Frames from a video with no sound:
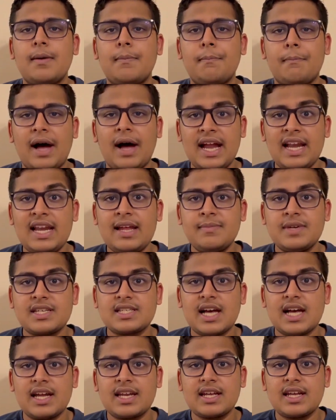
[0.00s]
My name
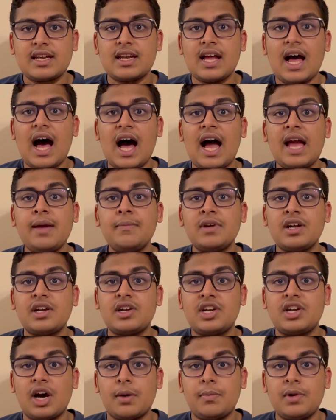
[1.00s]
is Aryan. I'm a
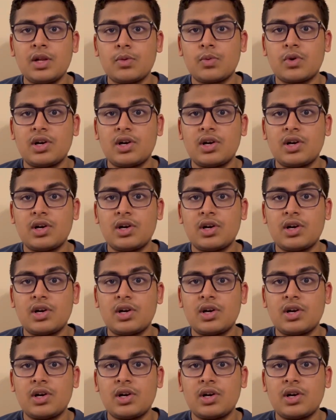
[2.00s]
double